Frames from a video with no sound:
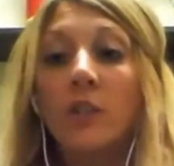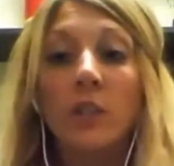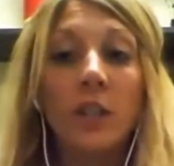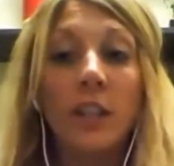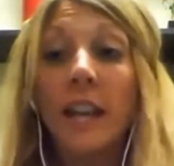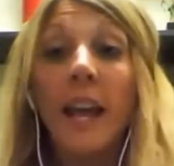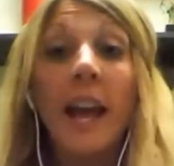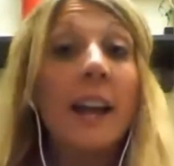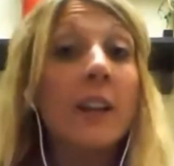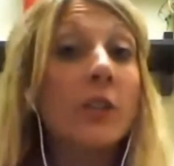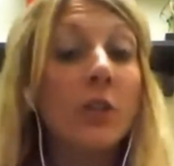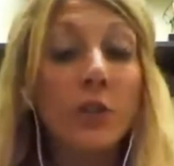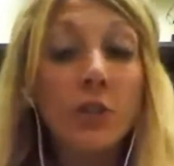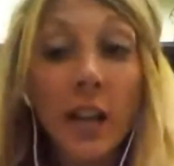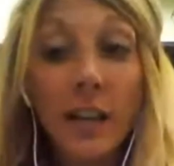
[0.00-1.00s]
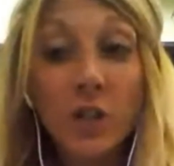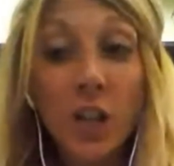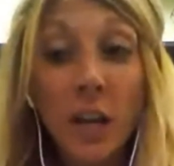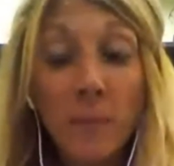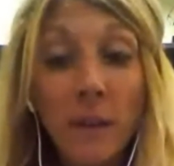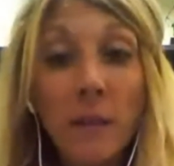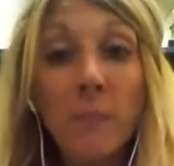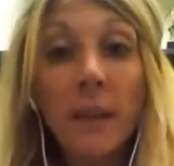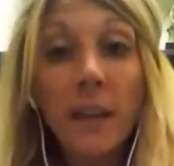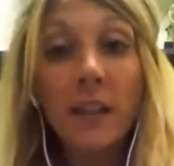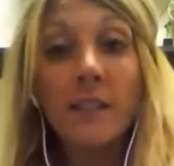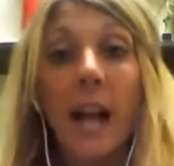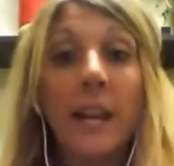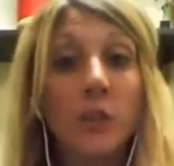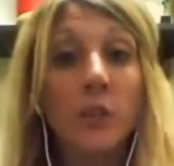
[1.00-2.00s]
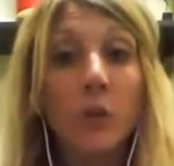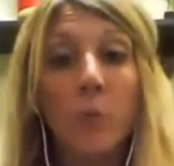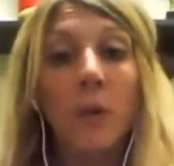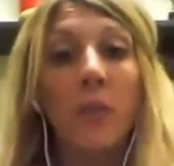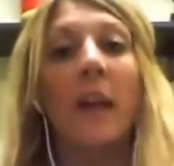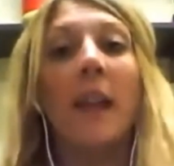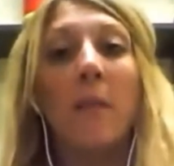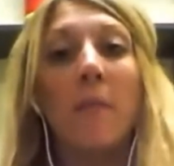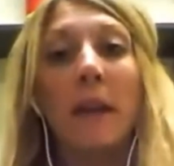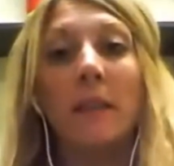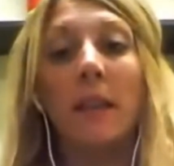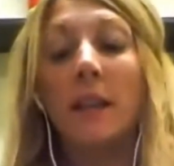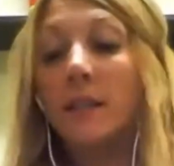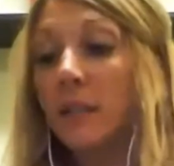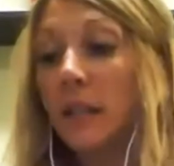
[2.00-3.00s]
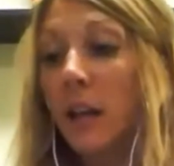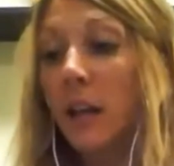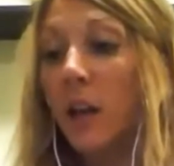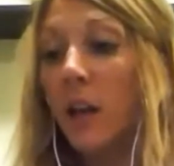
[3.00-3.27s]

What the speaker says: you got to exercise, Jamie, because I do put that on my list.